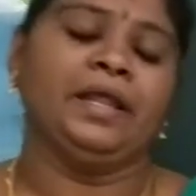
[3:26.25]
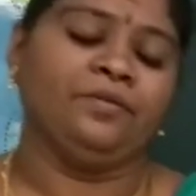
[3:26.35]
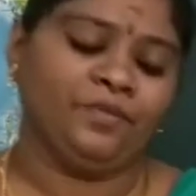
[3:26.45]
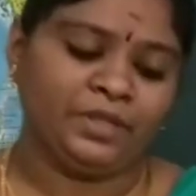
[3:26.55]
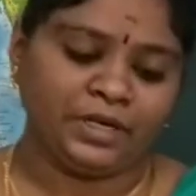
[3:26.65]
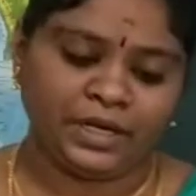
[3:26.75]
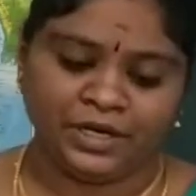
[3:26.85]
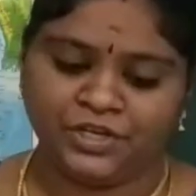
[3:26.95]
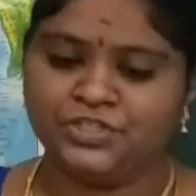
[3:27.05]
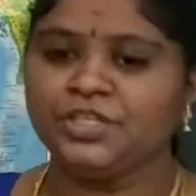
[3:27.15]
and weather
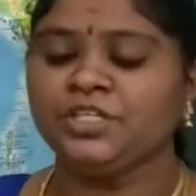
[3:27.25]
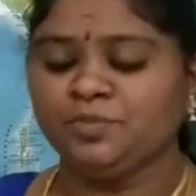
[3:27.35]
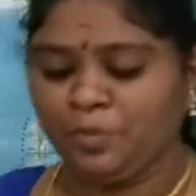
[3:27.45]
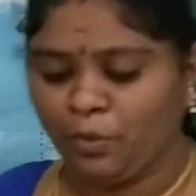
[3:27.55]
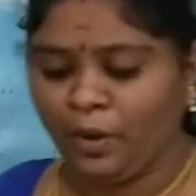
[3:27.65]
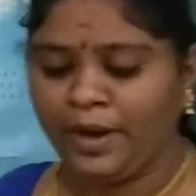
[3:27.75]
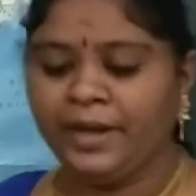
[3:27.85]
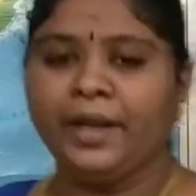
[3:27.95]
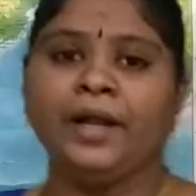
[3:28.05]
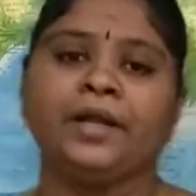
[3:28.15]
condition is
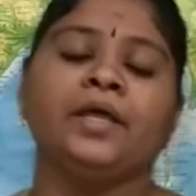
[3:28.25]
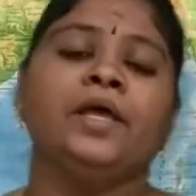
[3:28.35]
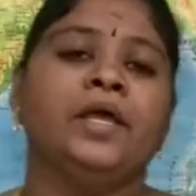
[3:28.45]
provided,